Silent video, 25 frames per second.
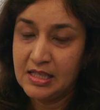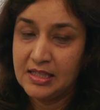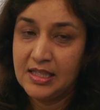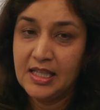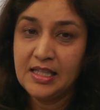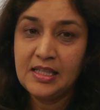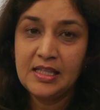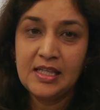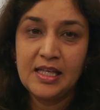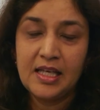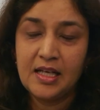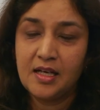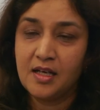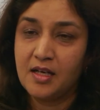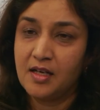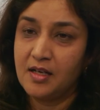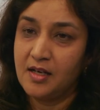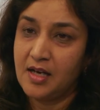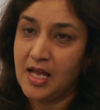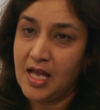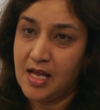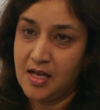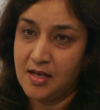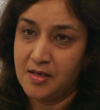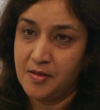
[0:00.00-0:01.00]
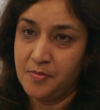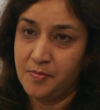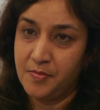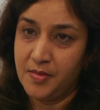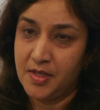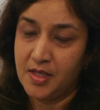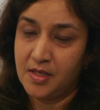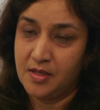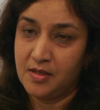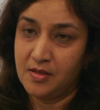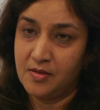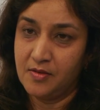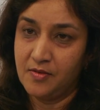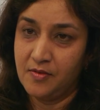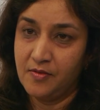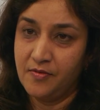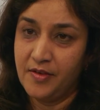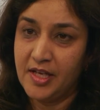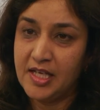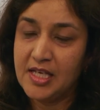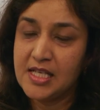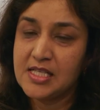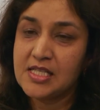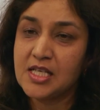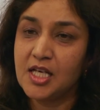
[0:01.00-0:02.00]
Then there are
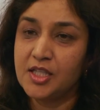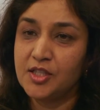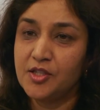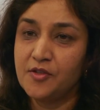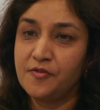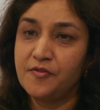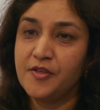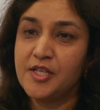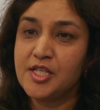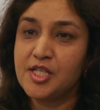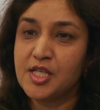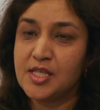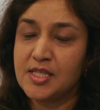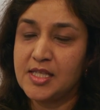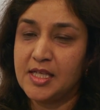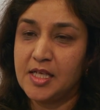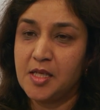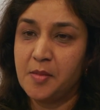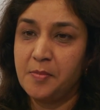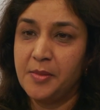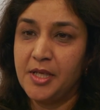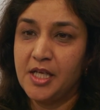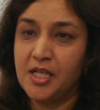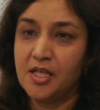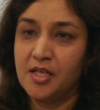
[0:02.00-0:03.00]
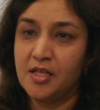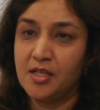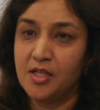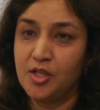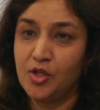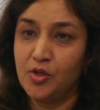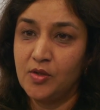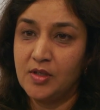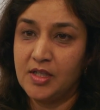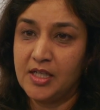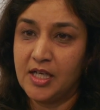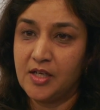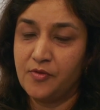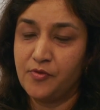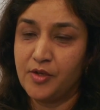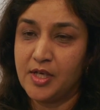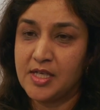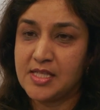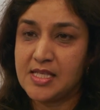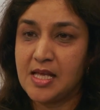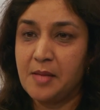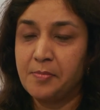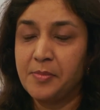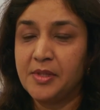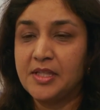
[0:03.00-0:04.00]
various other features that are being looked at, for
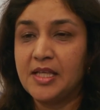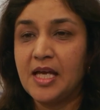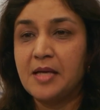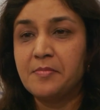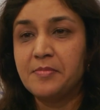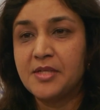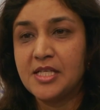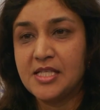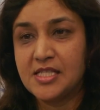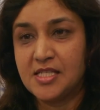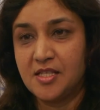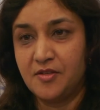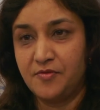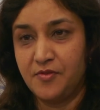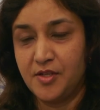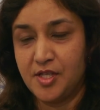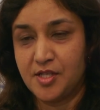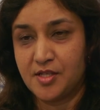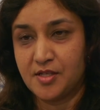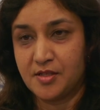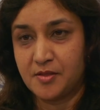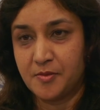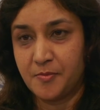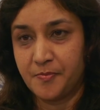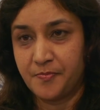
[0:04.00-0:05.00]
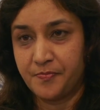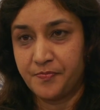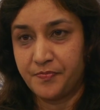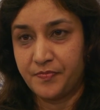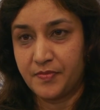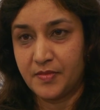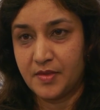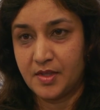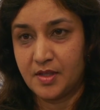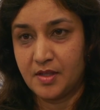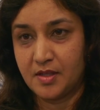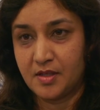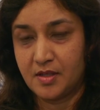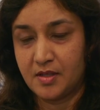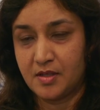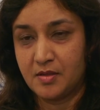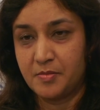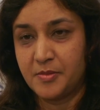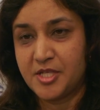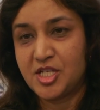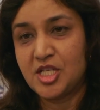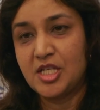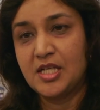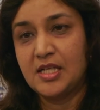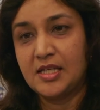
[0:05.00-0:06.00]
example, the MTC feature,
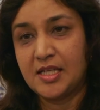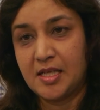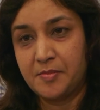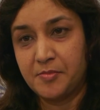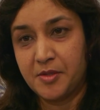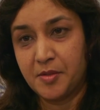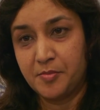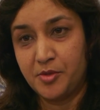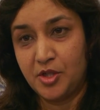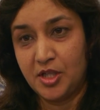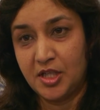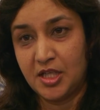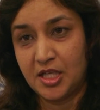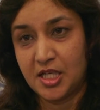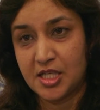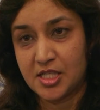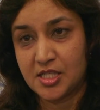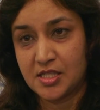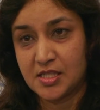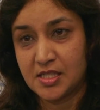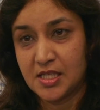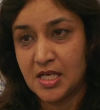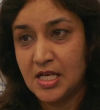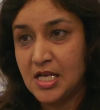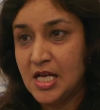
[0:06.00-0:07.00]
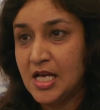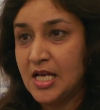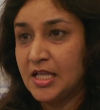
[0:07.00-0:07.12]
the machine type communications.